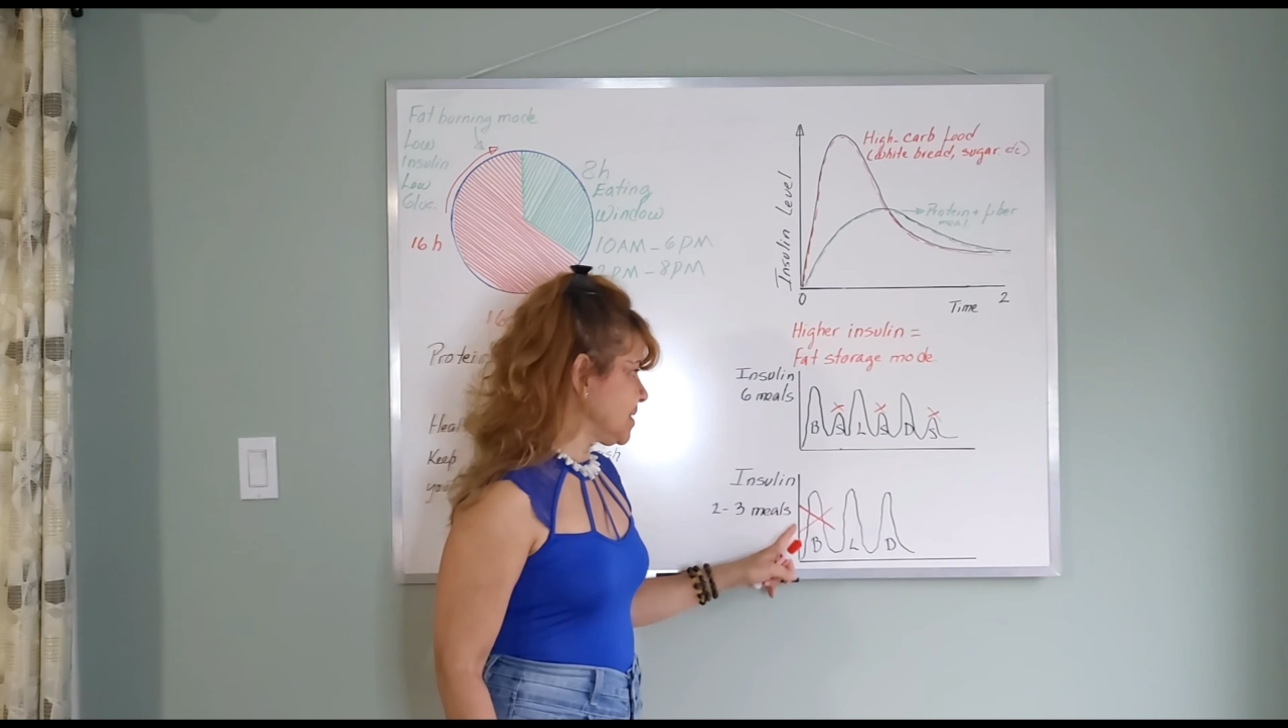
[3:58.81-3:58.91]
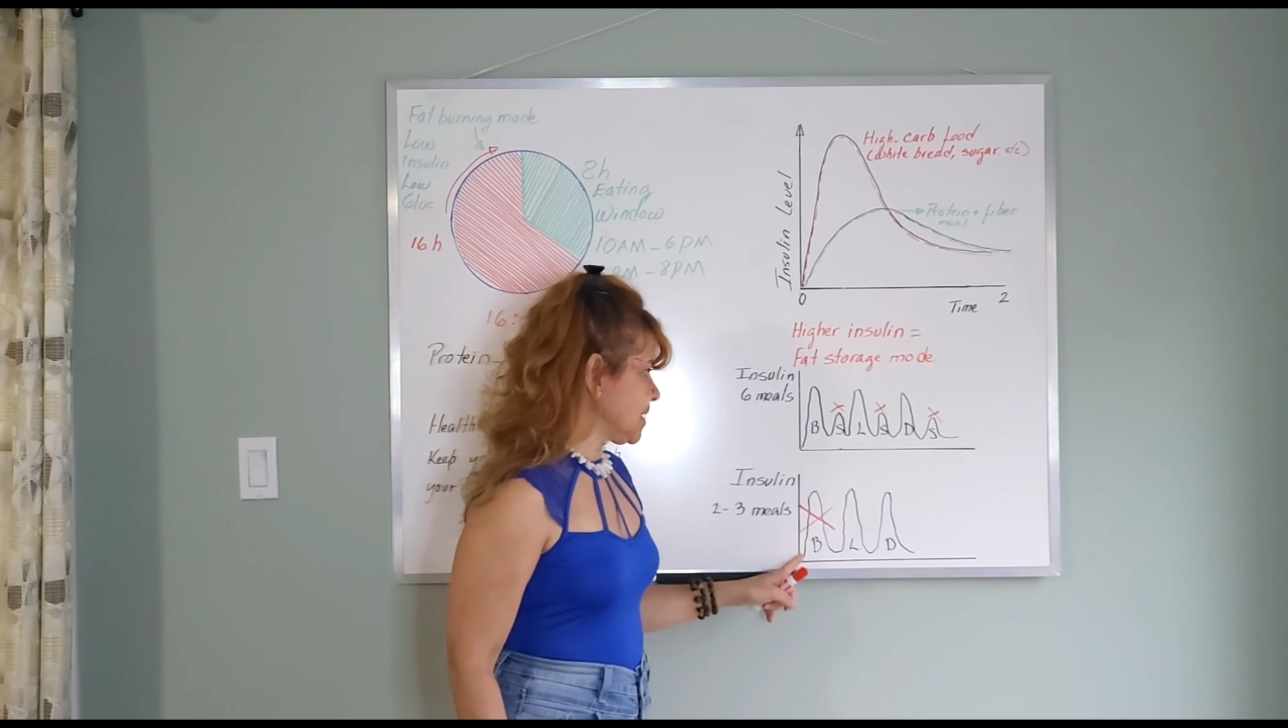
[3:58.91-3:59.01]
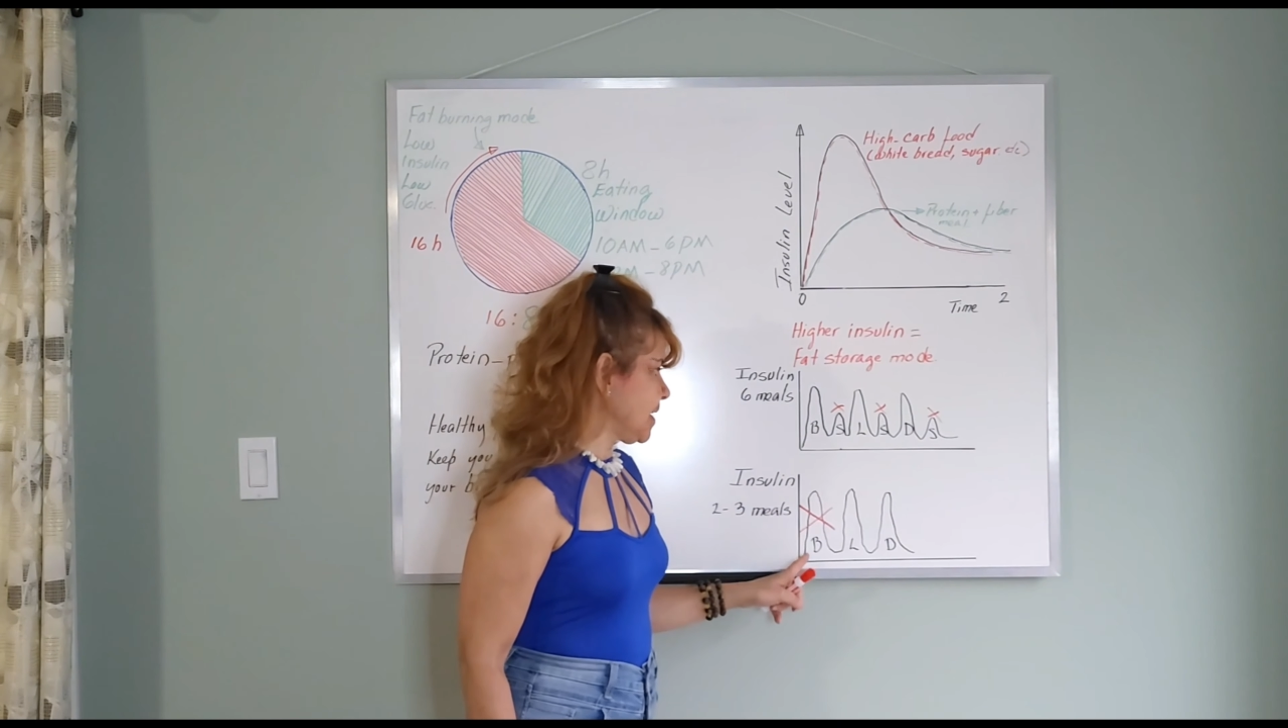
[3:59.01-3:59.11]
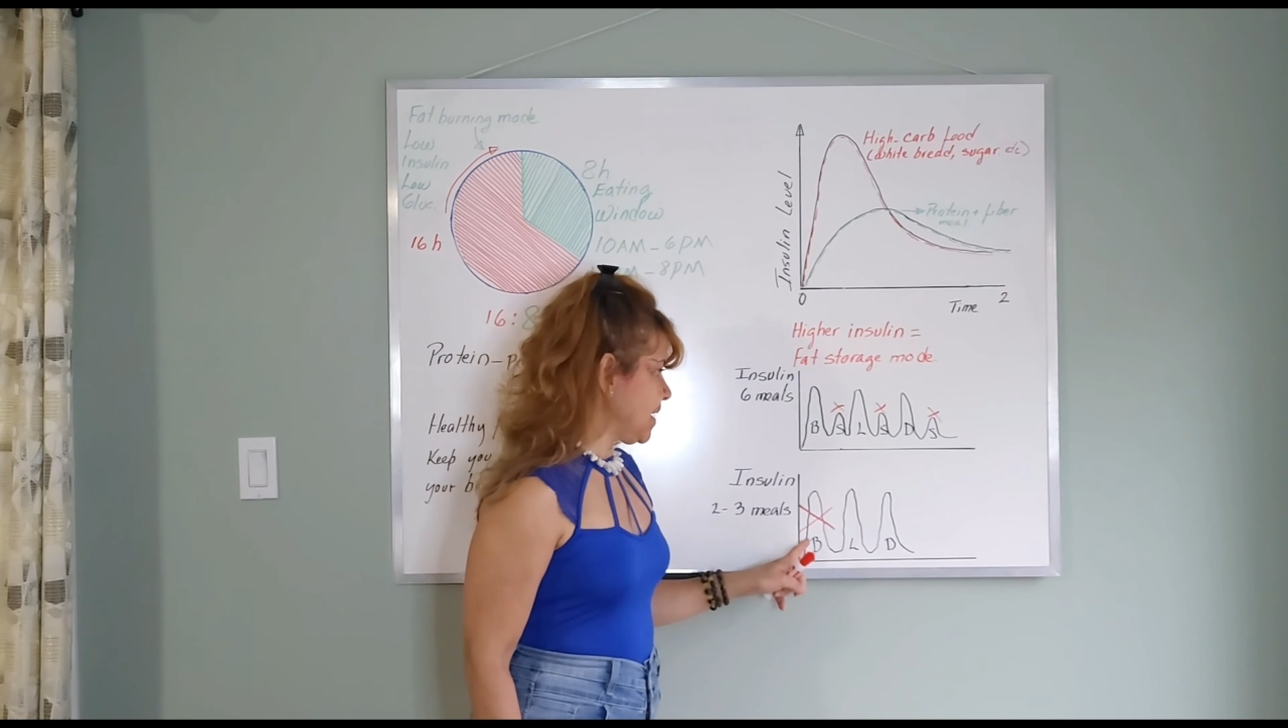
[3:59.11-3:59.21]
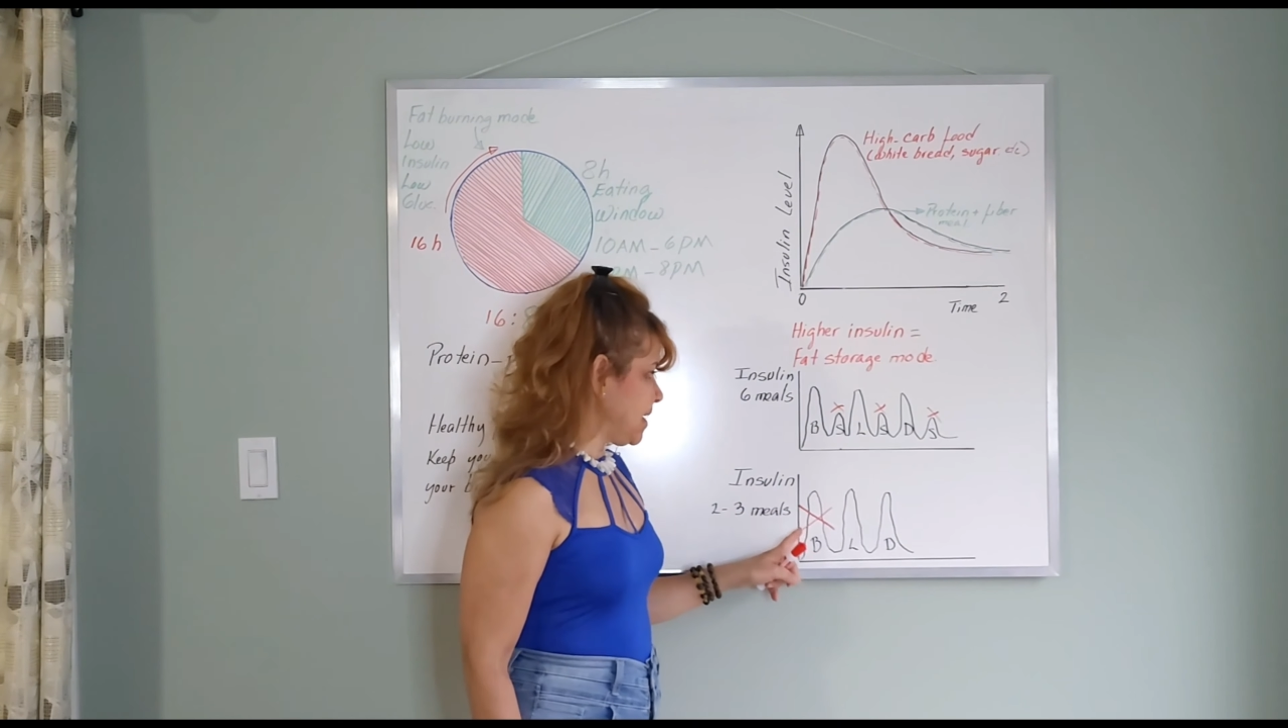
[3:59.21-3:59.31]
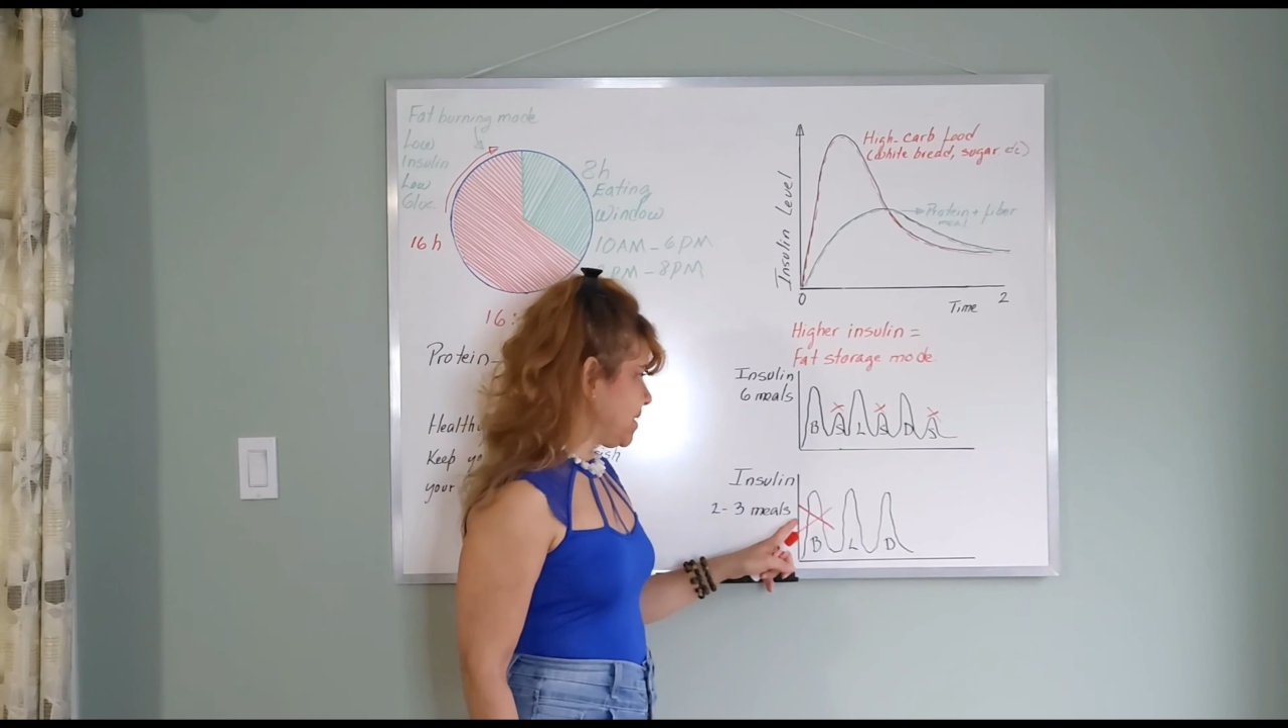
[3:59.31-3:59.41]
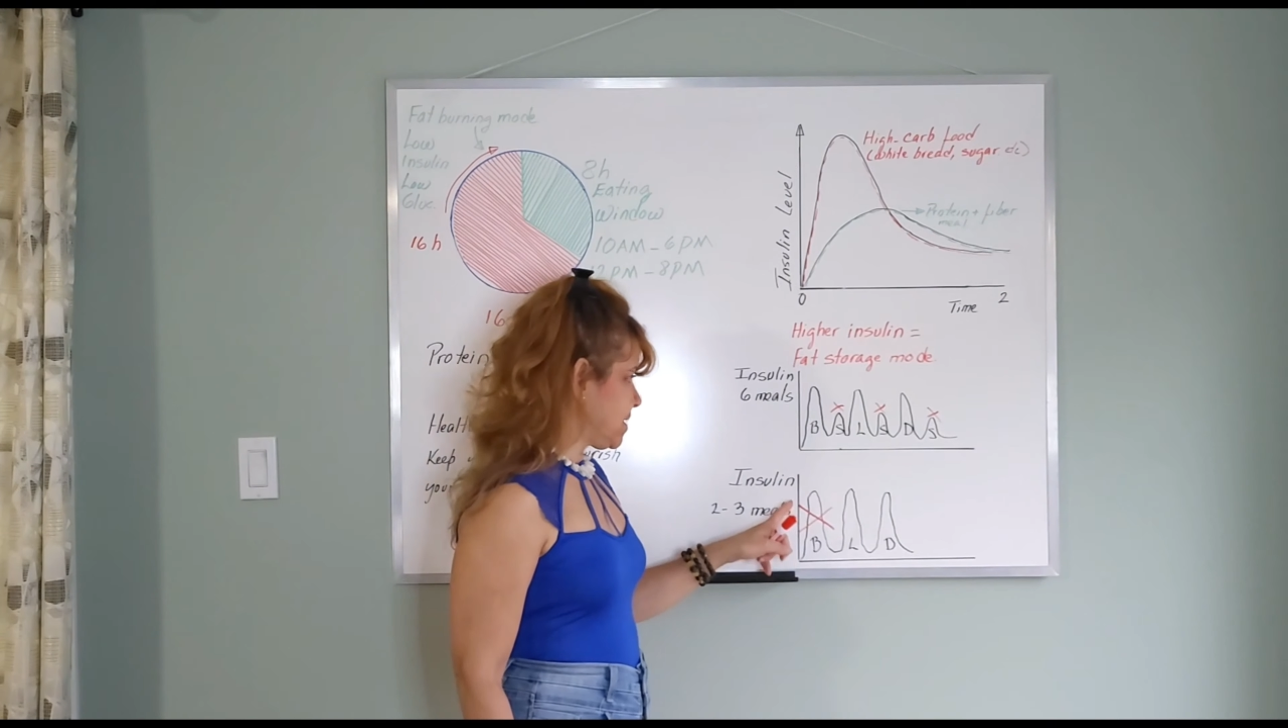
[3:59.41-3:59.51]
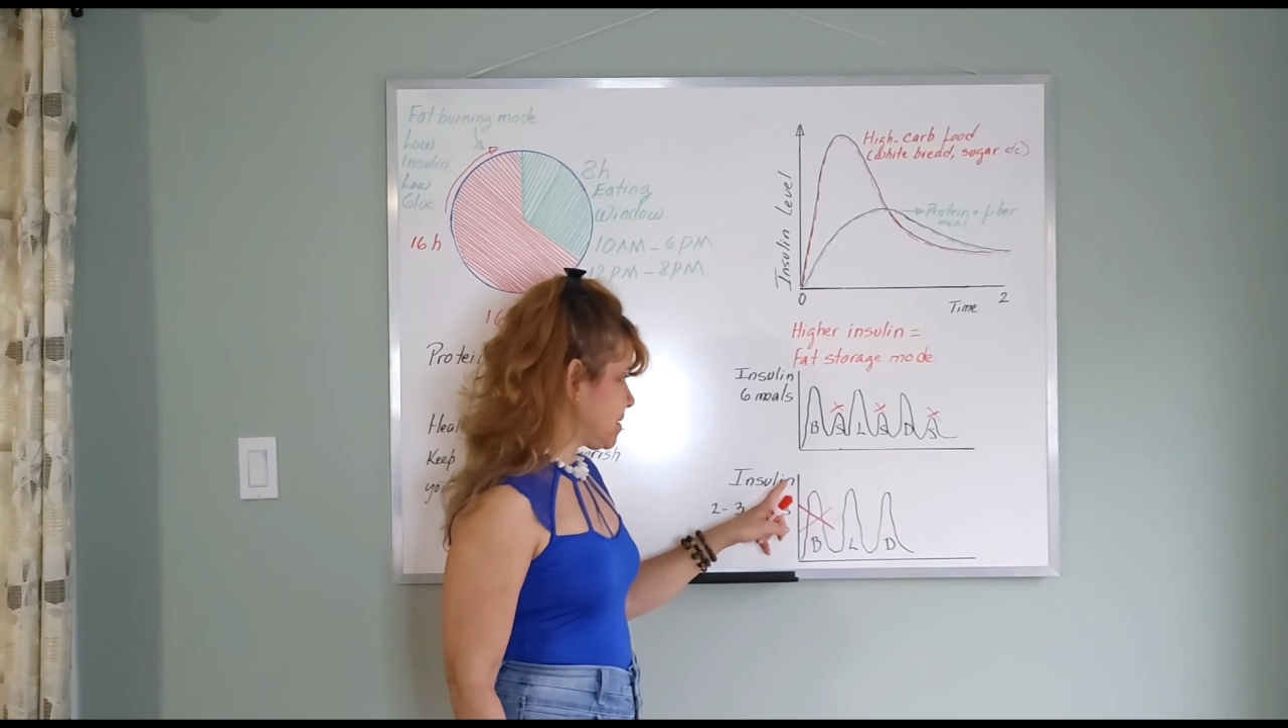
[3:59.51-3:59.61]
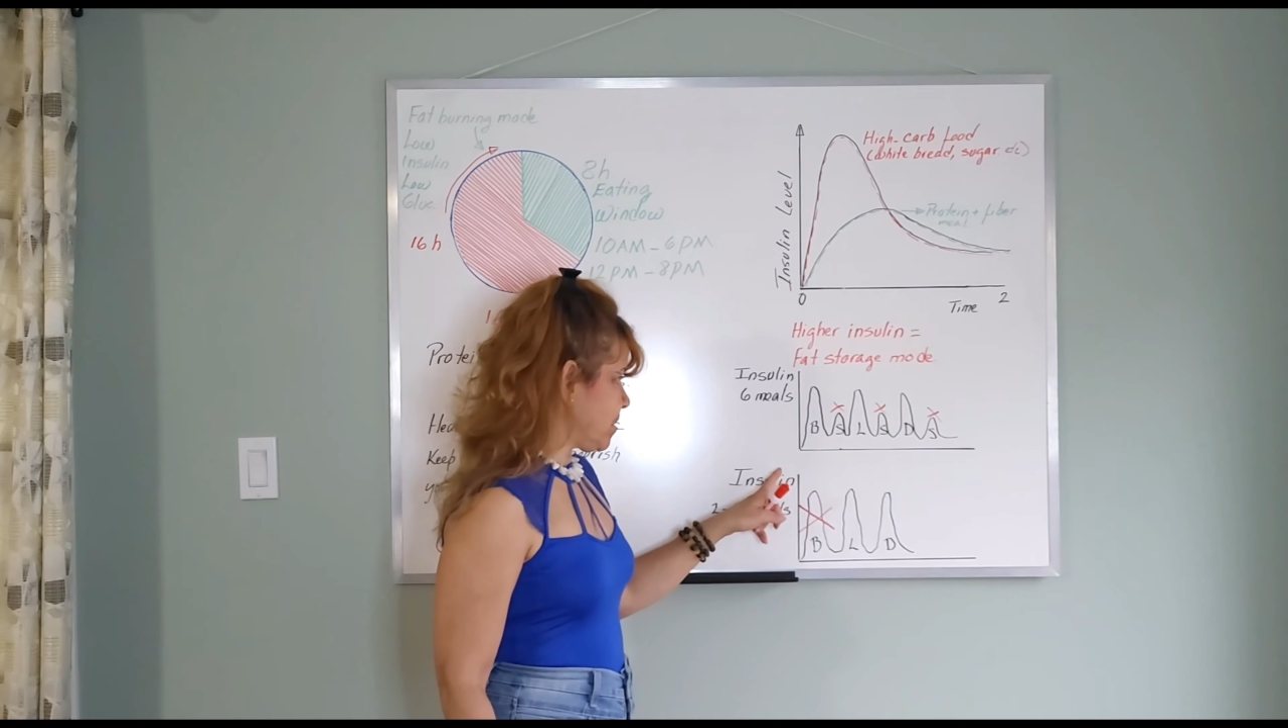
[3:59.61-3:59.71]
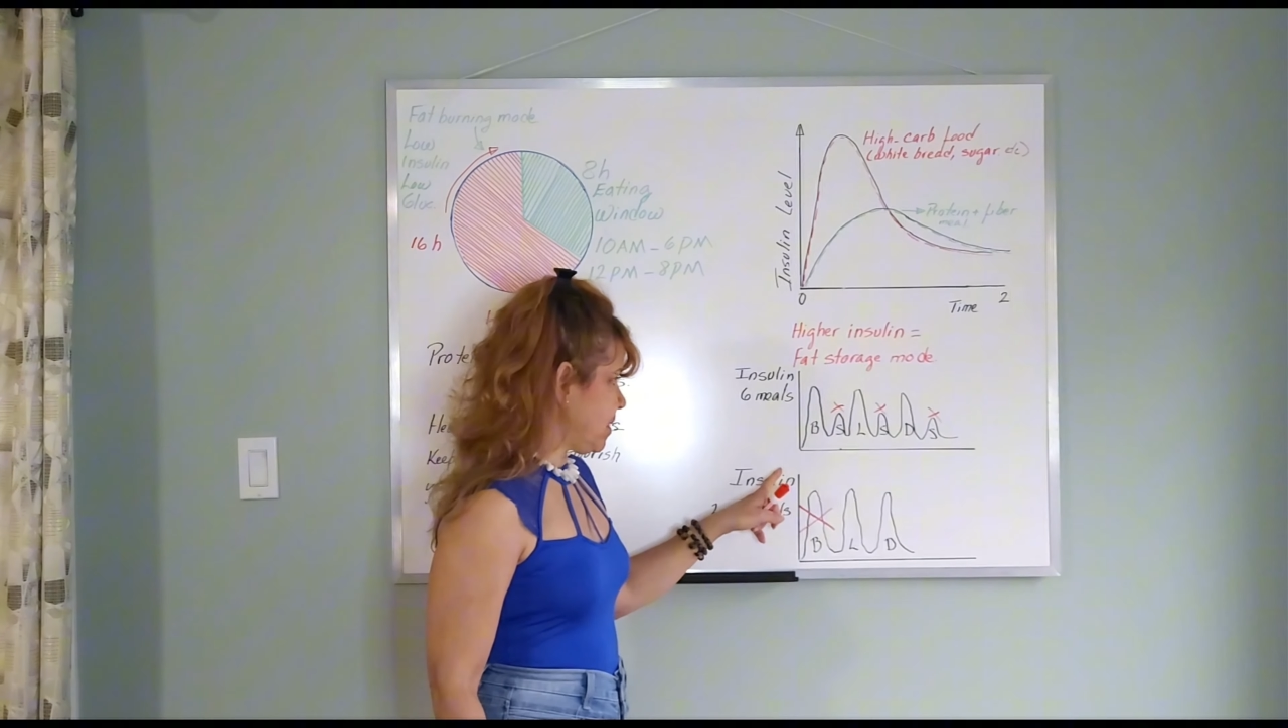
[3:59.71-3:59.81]
is the
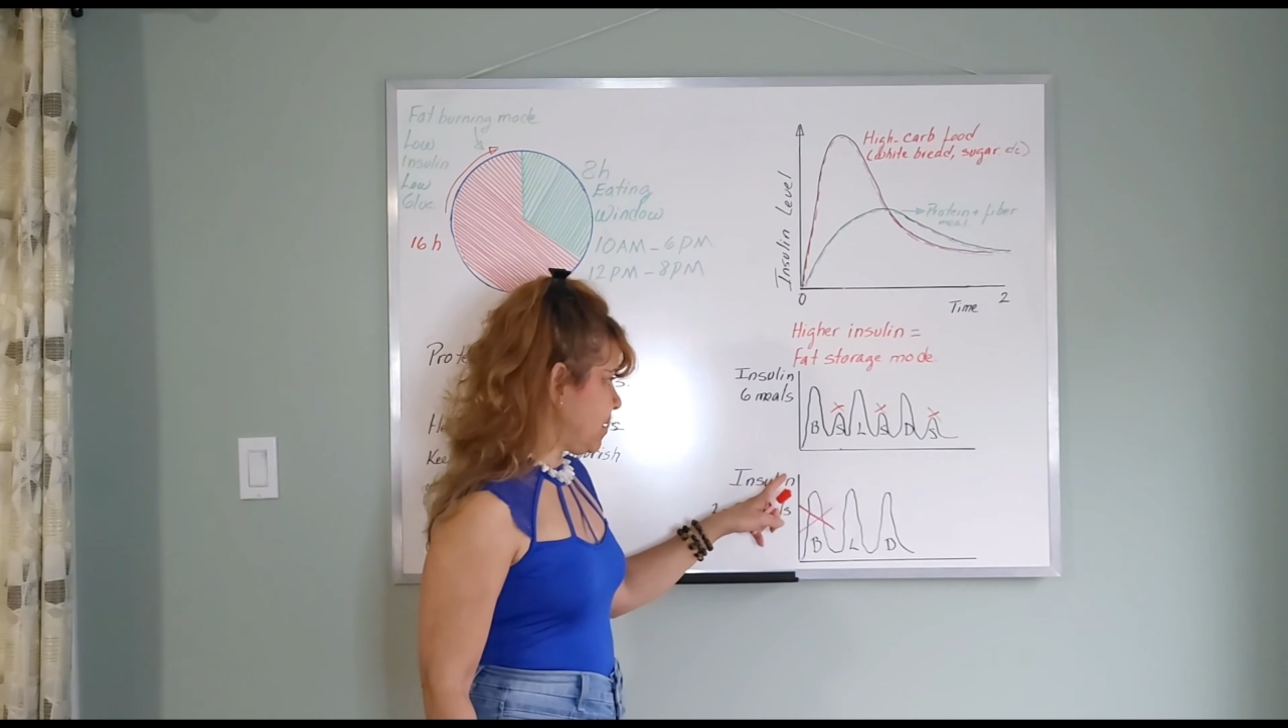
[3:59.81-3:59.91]
case,